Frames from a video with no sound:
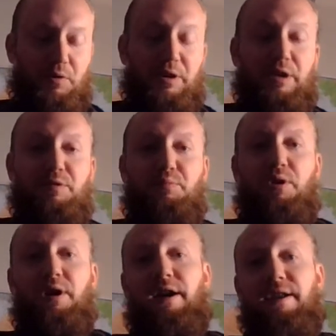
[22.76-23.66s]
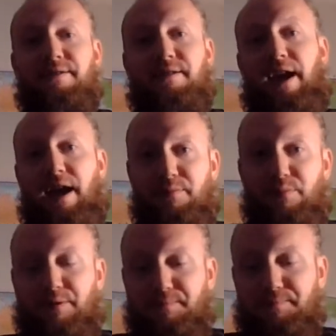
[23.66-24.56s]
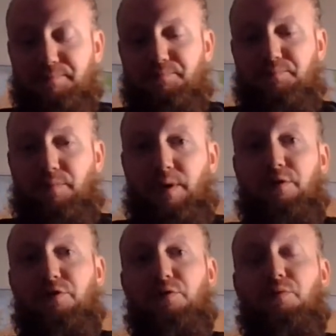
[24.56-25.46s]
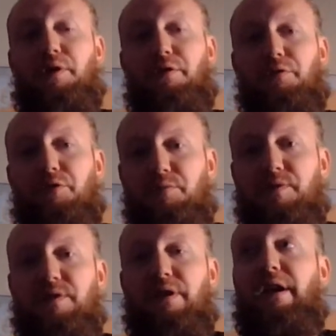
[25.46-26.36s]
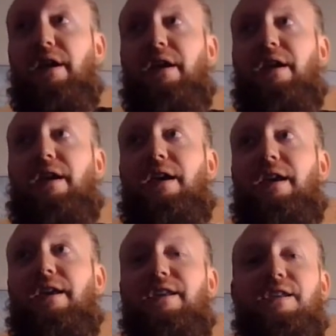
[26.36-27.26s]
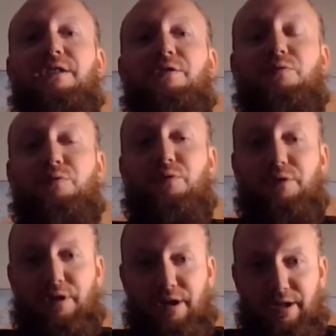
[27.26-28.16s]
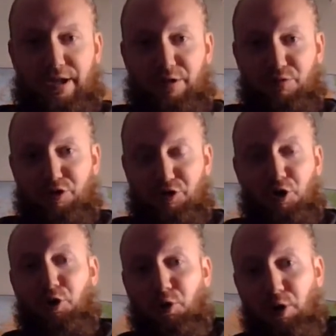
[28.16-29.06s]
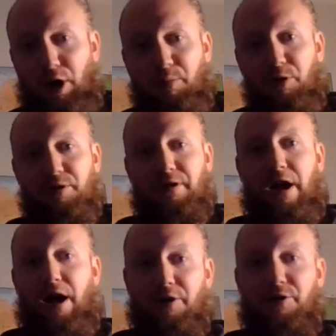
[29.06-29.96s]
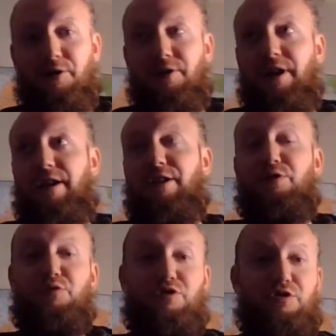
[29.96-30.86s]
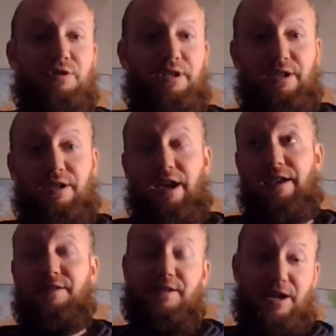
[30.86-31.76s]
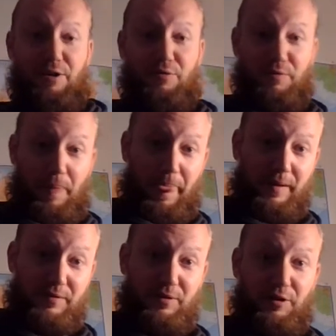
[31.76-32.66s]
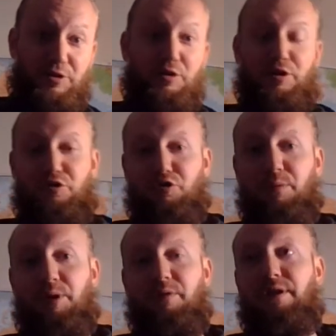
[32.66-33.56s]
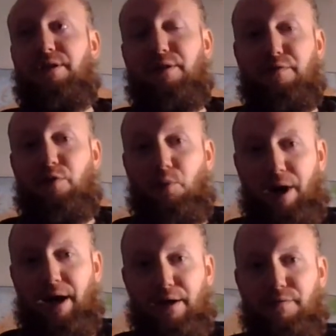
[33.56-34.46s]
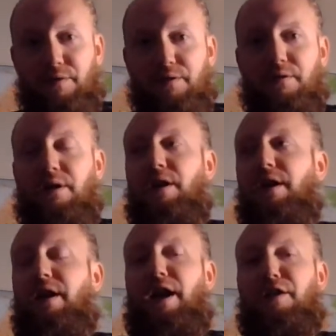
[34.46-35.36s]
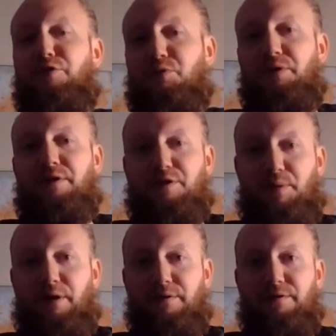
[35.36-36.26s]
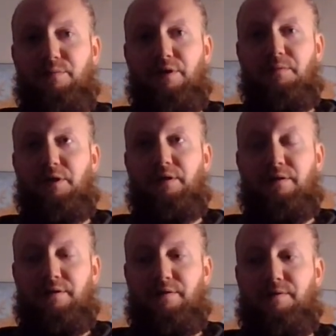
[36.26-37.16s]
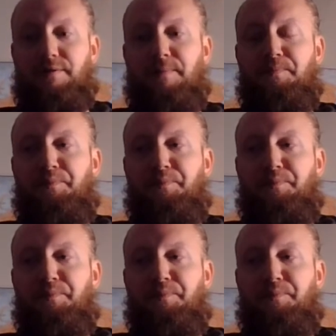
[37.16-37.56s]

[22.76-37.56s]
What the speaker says: he was put on as an admin to one of the groups, he he was so humbled and honored, and he has now started to contribute in a different way, I feel. And it was really inspiring to me because